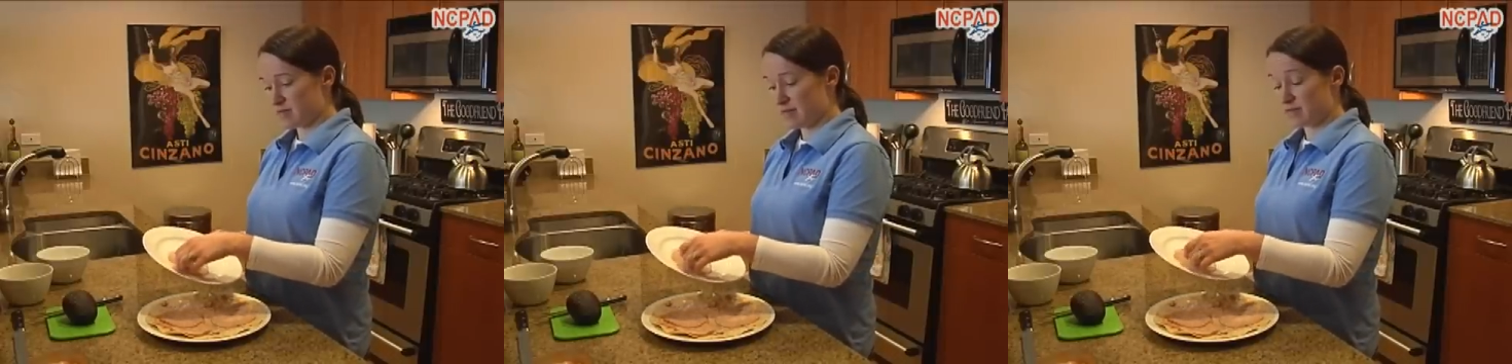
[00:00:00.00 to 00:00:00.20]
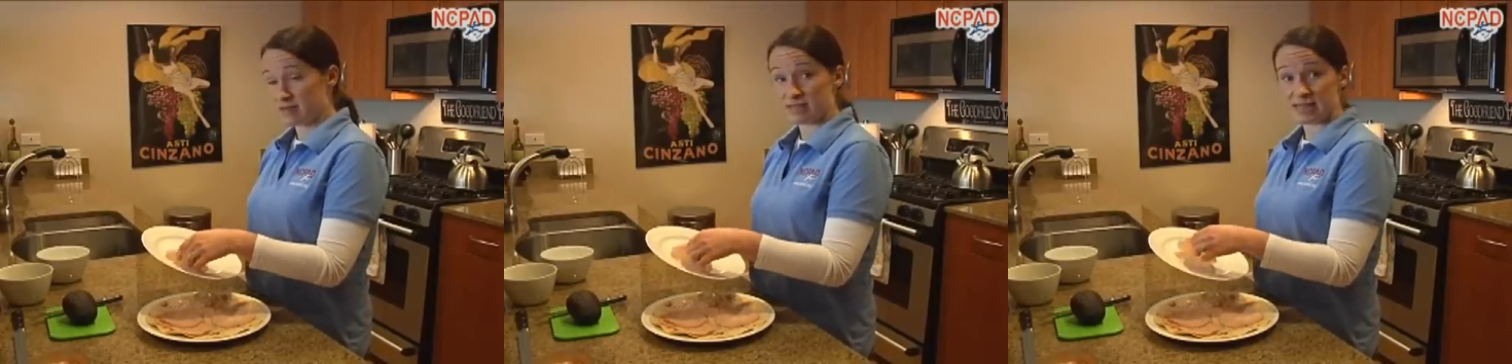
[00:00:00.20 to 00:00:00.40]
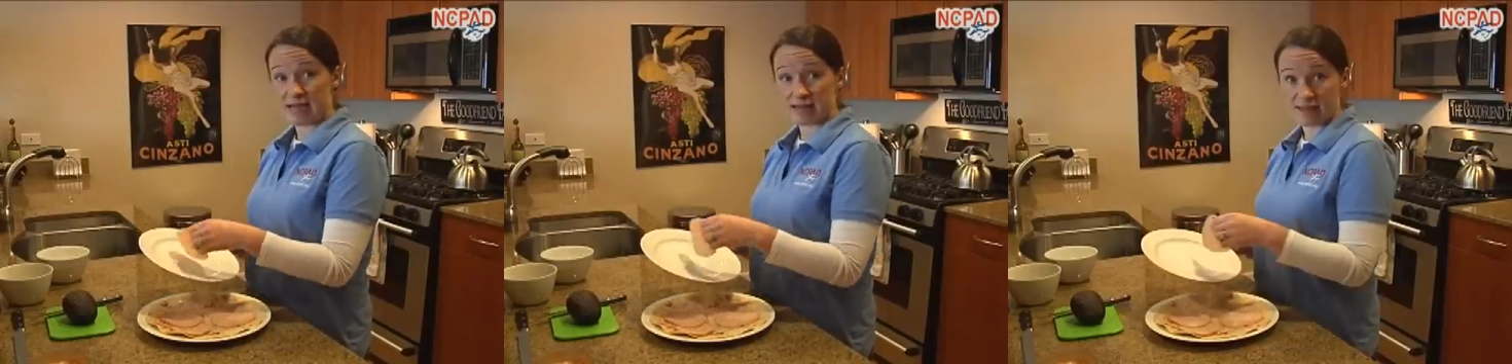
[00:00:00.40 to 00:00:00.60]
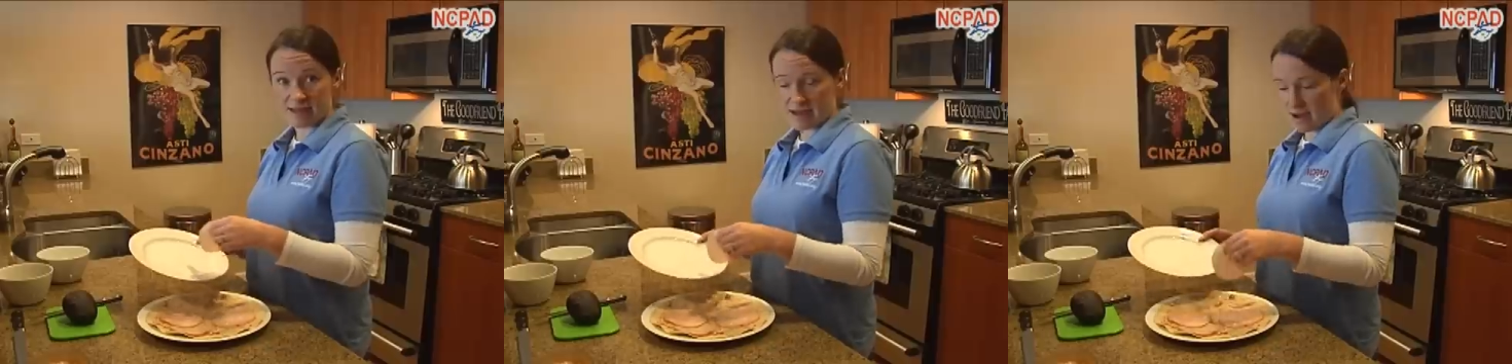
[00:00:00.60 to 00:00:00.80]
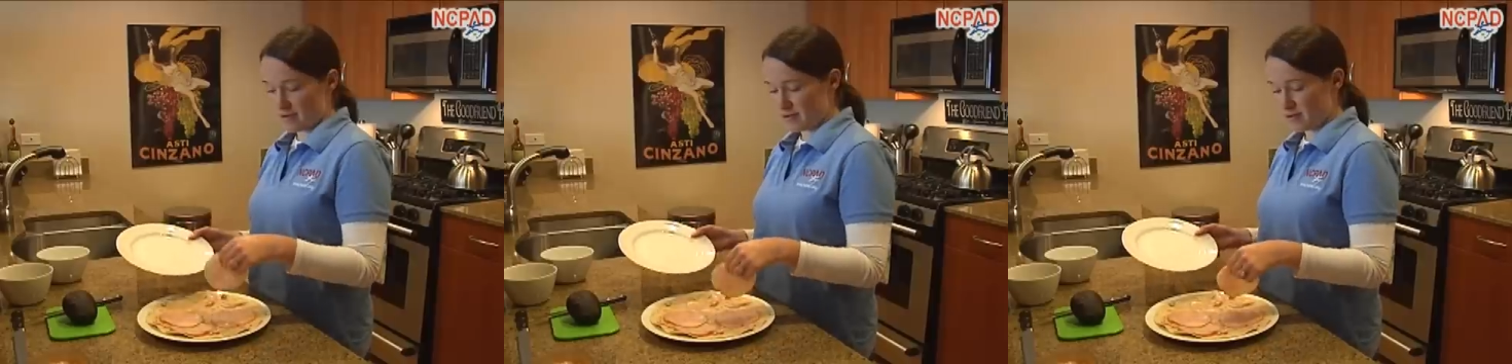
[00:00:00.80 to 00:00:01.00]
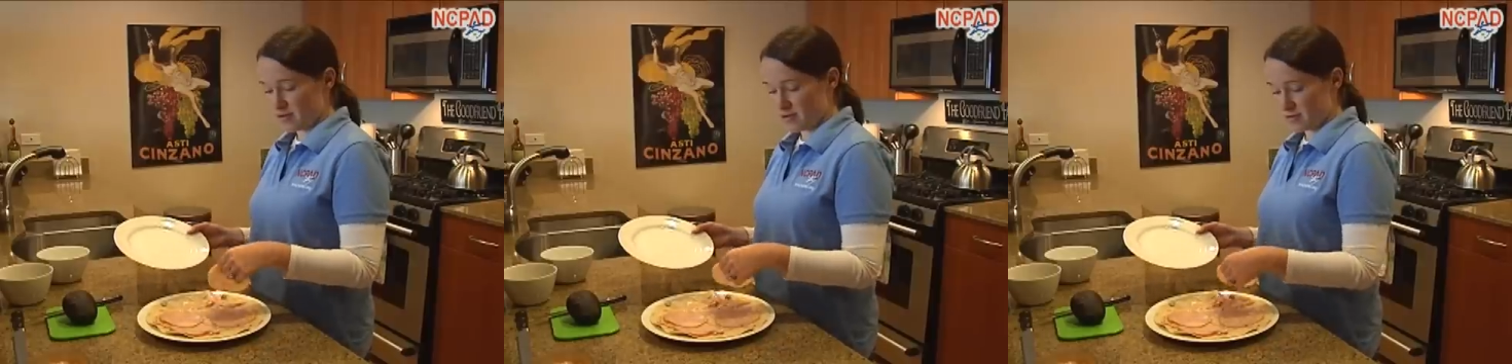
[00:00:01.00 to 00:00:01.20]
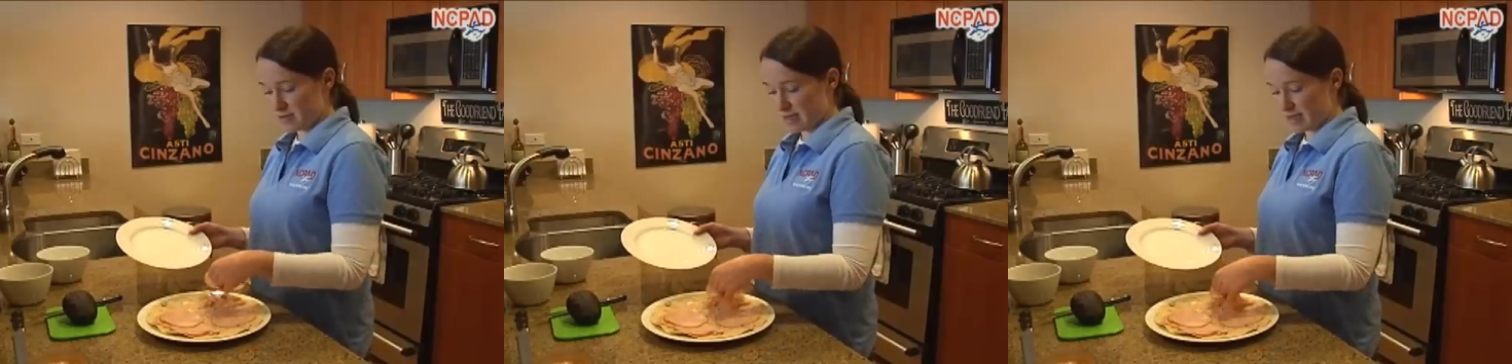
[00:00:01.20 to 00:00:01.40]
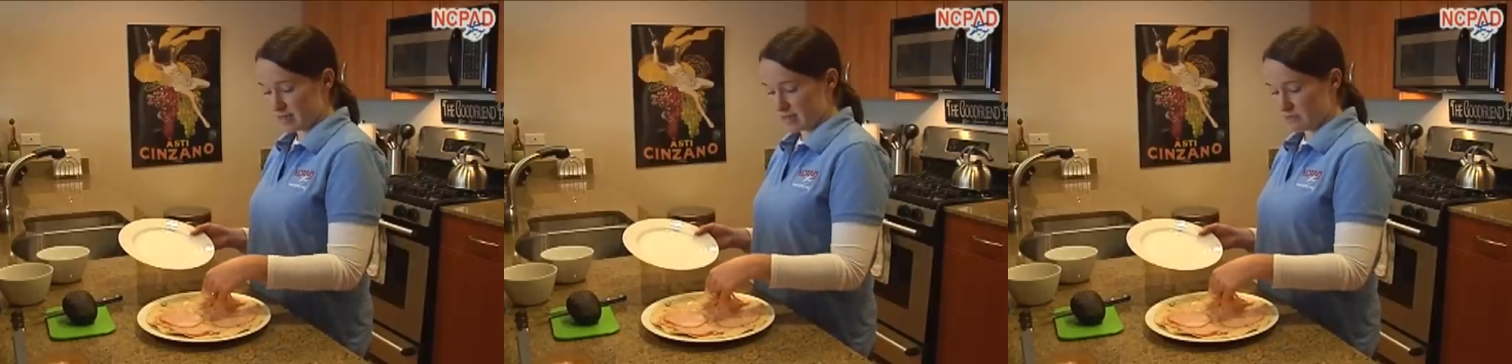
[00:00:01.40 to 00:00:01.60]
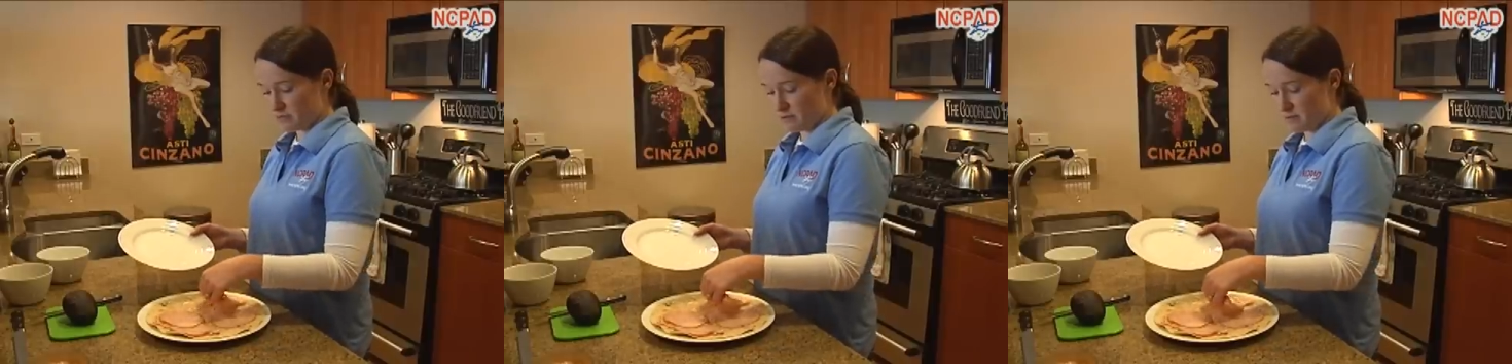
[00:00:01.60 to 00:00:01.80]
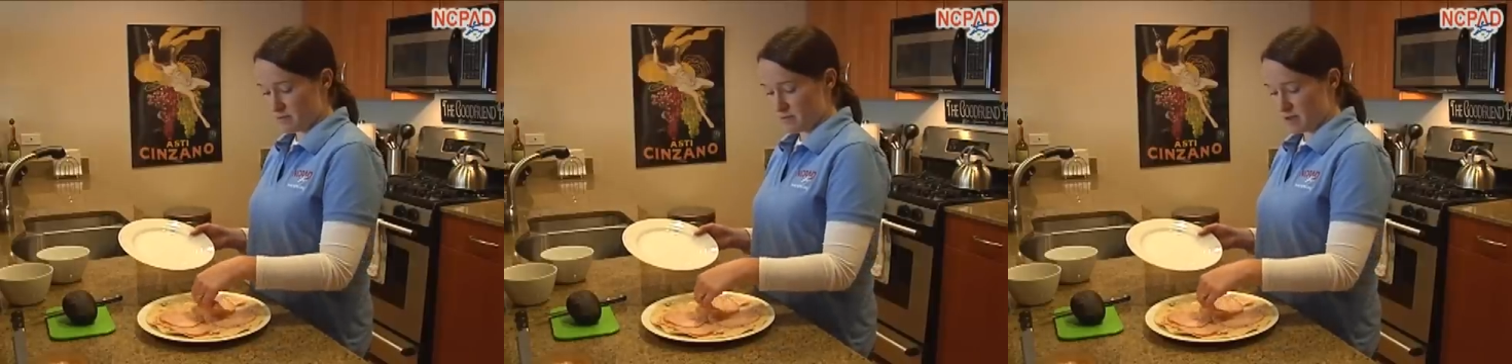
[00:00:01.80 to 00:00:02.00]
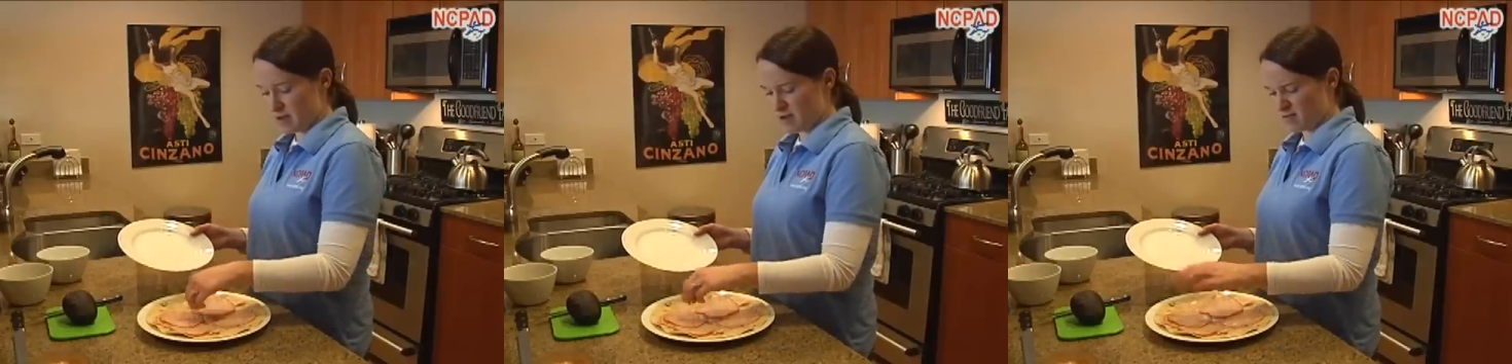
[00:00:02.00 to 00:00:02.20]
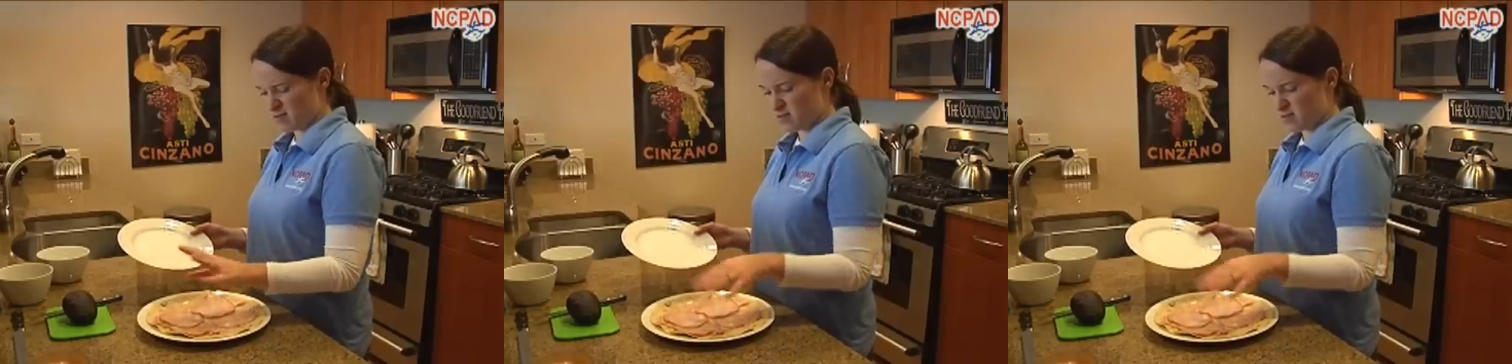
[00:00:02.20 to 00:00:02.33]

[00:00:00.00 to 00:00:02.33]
say, the deli counter, your slices will be bigger,